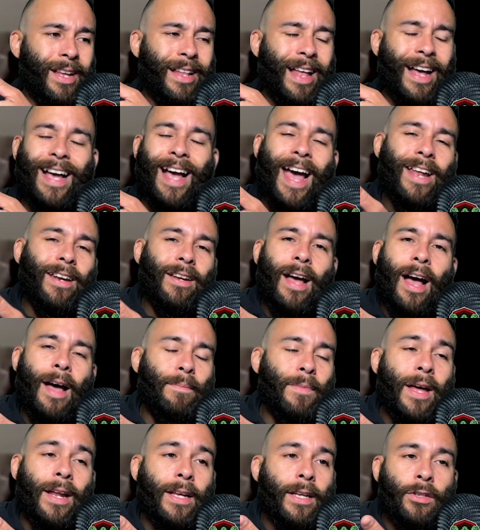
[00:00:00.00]
I, I, I'm
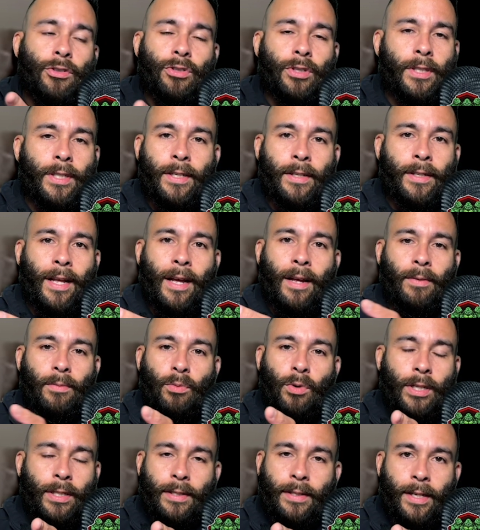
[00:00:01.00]
not interested in that
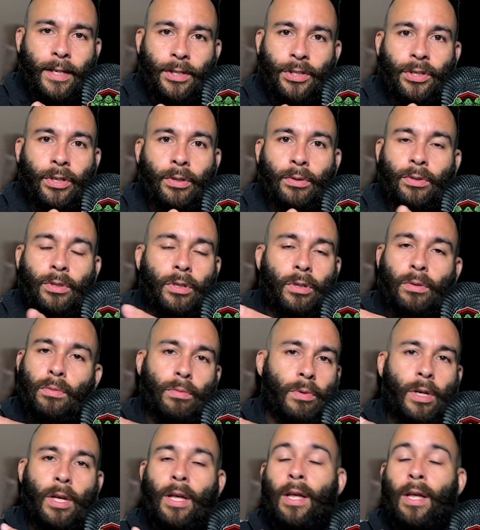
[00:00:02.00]
Wednesday show, so